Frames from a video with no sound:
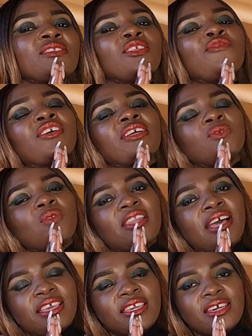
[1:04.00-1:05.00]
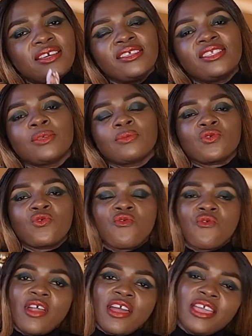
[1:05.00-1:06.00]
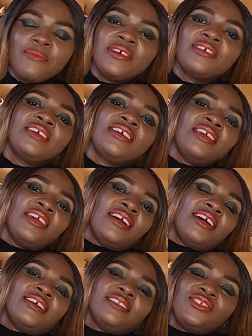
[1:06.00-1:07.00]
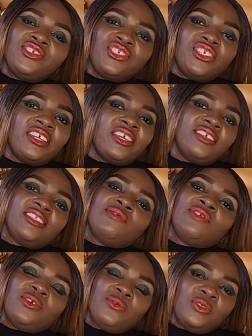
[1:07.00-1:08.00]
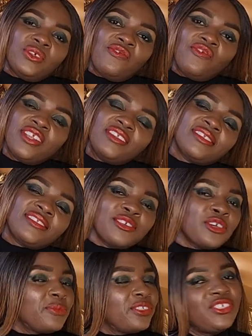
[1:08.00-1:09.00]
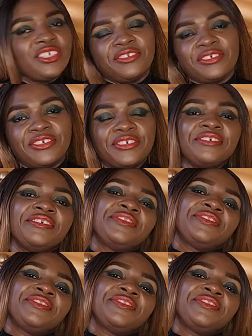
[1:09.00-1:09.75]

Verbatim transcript: do not forget to like, subscribe, and share this video with your friends to help my channel grow.